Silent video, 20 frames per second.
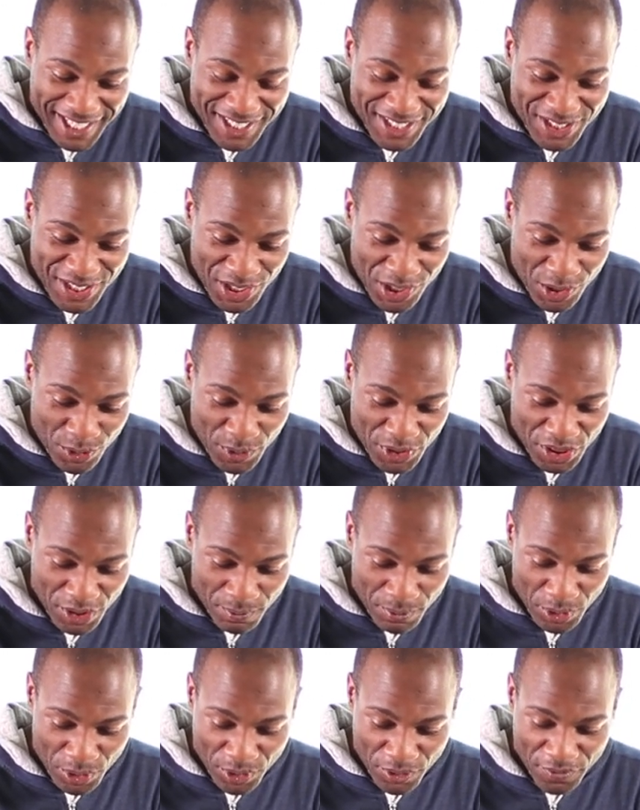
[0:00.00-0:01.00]
continued with the
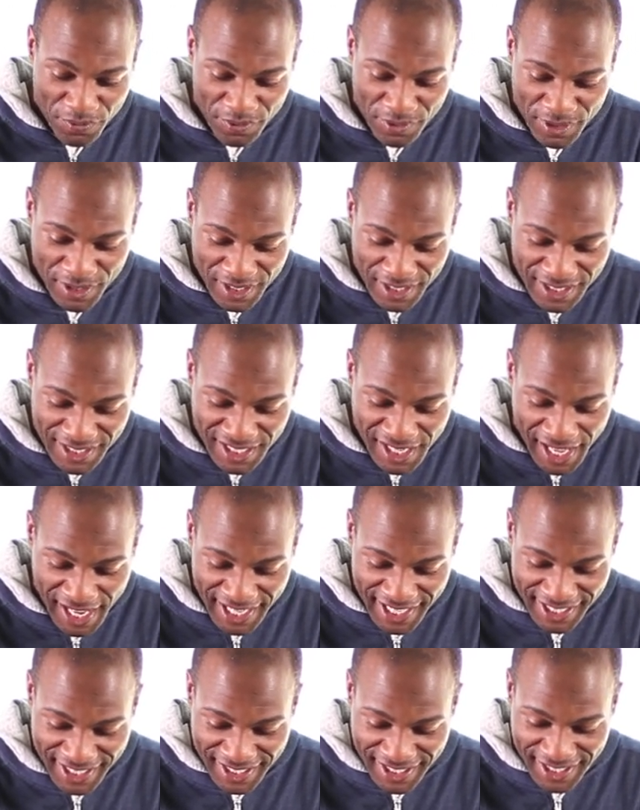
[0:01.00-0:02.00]
move
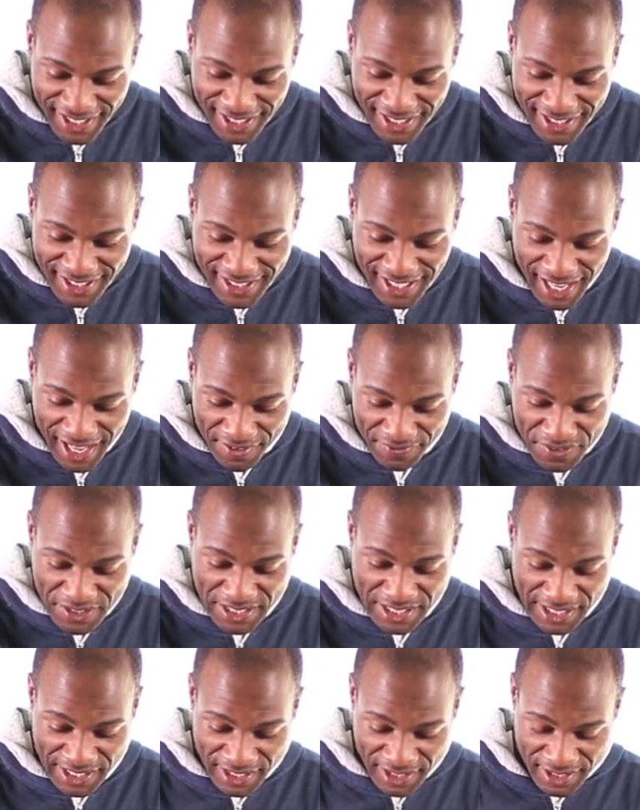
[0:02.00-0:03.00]
knight to
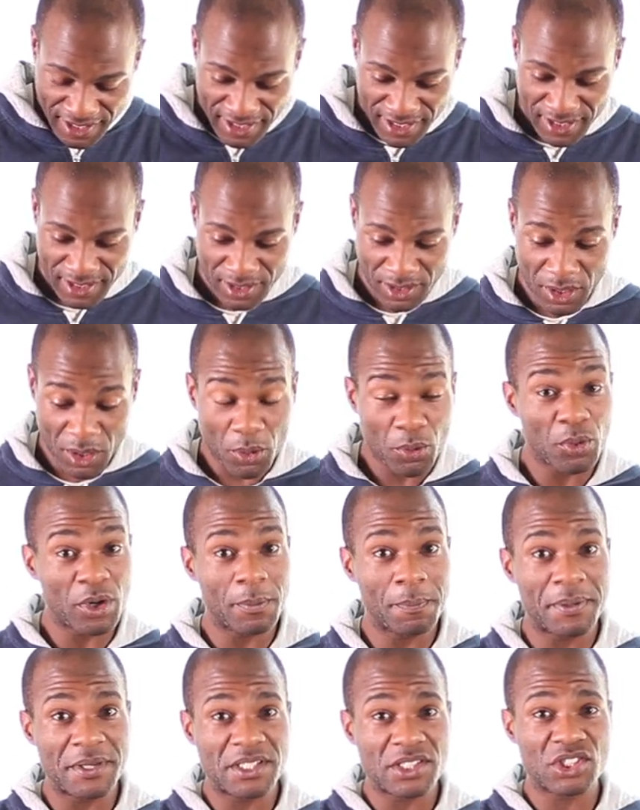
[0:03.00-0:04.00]
f6,
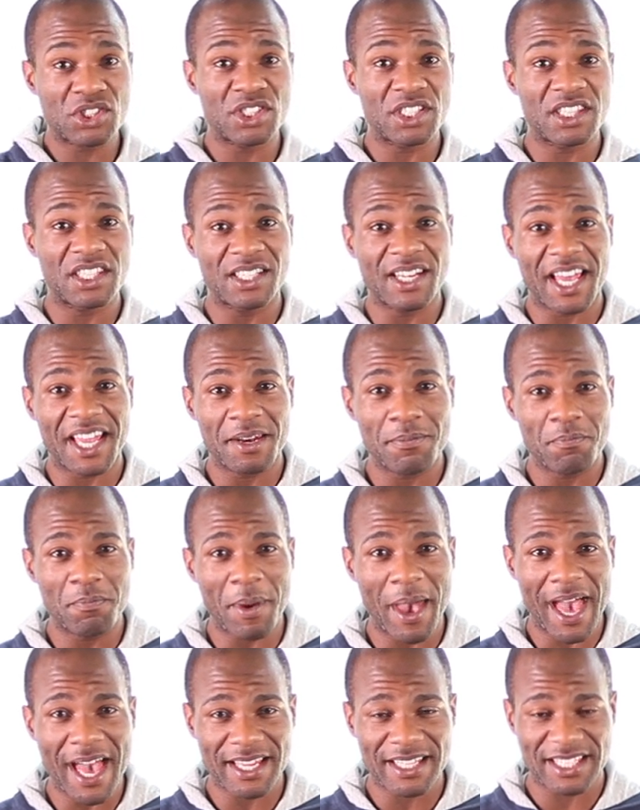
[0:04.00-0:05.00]
repositioning the knight
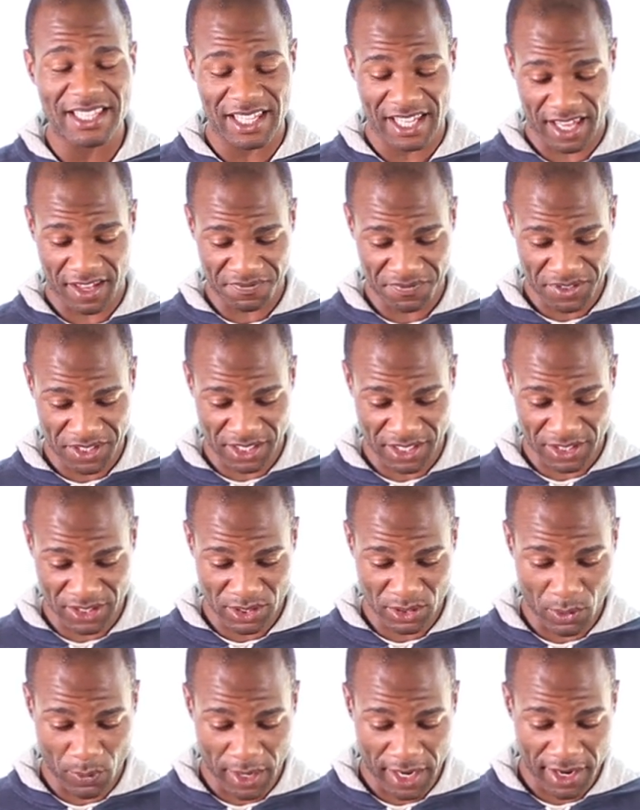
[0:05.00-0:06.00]
back to the f6
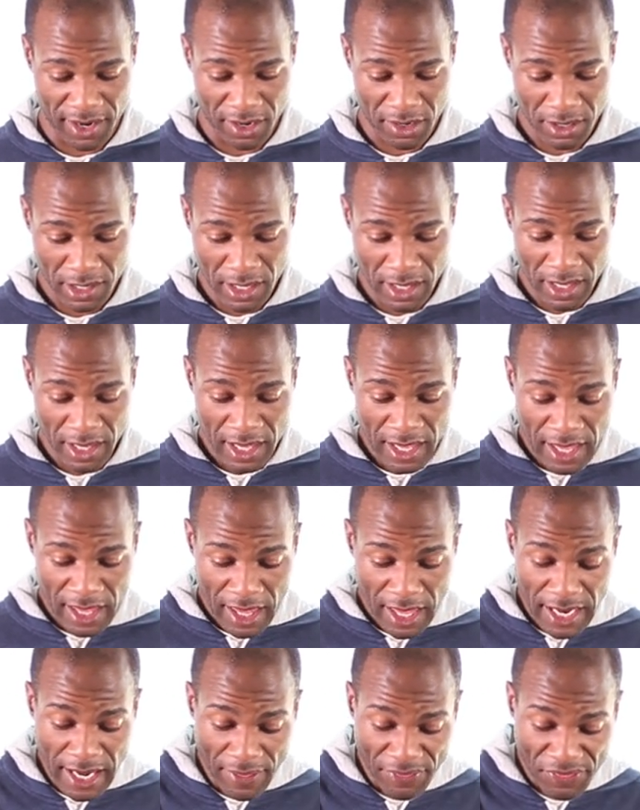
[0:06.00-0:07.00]
square,
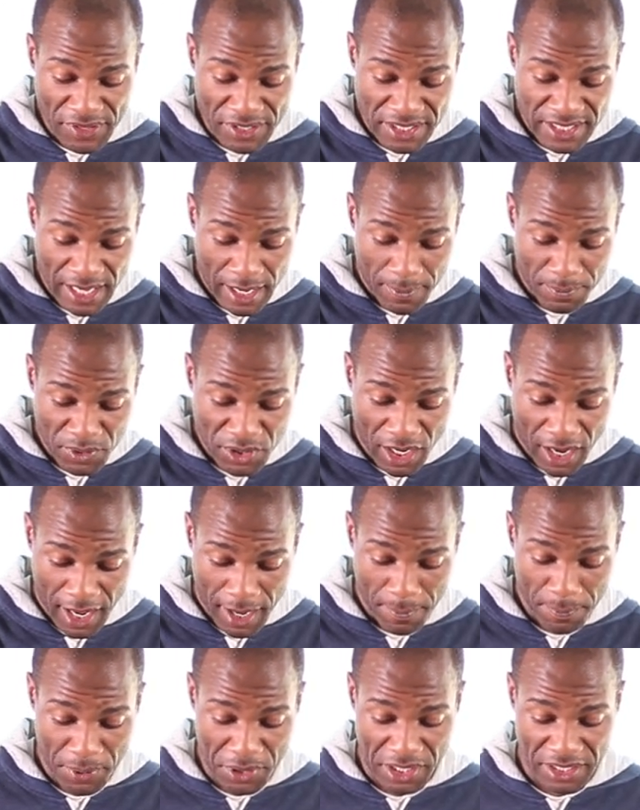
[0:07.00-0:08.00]
and at the same
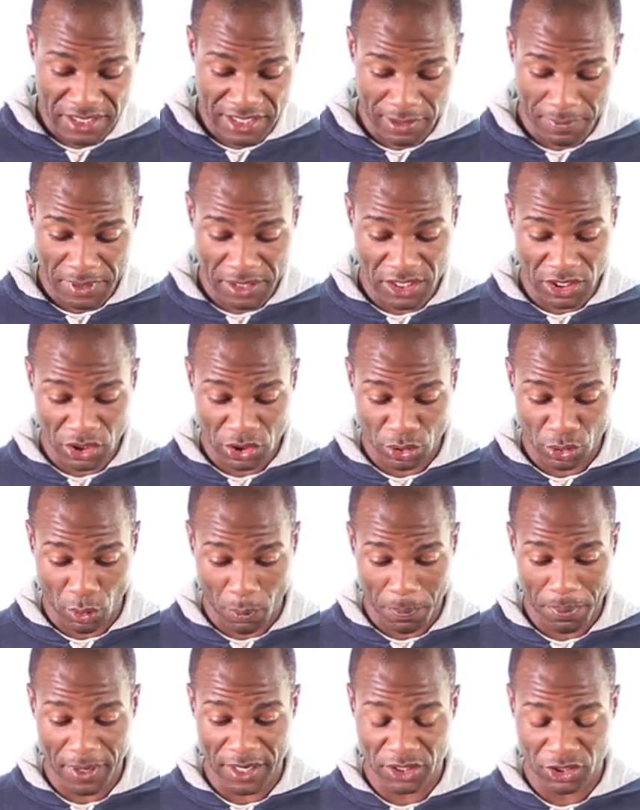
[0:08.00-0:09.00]
time putting some additional
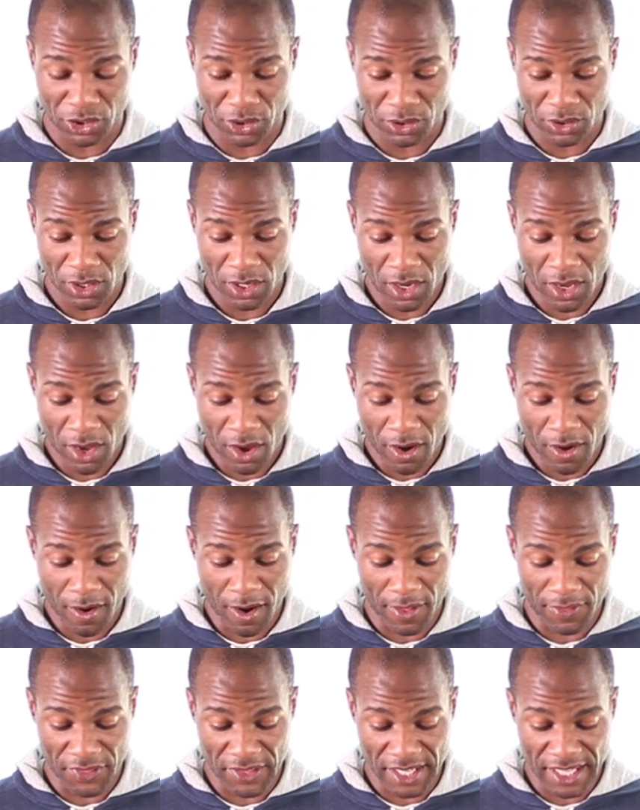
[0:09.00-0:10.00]
pressure
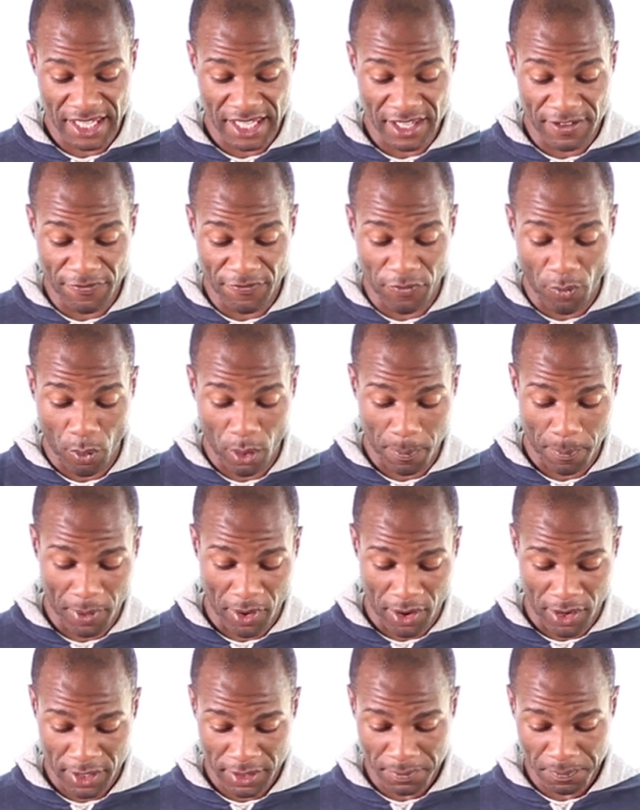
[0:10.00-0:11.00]
on the e4
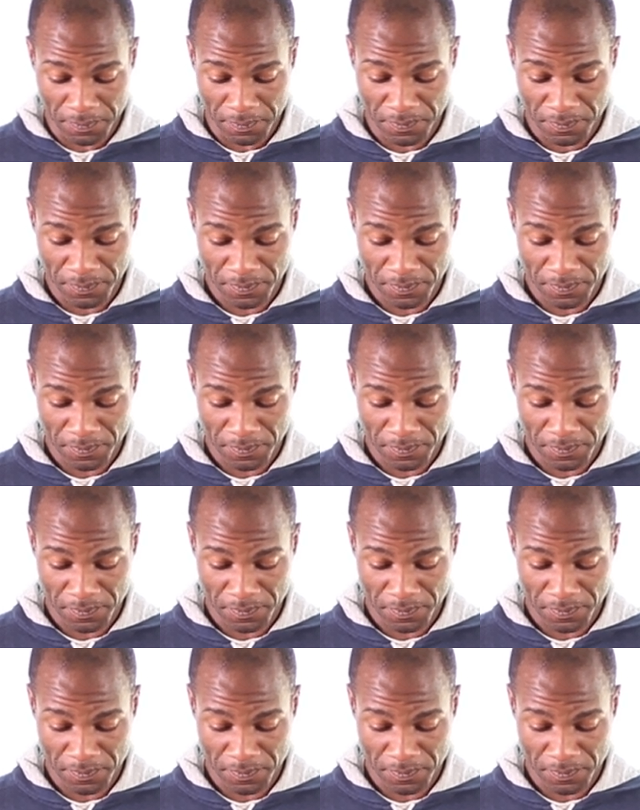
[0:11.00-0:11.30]
pawn.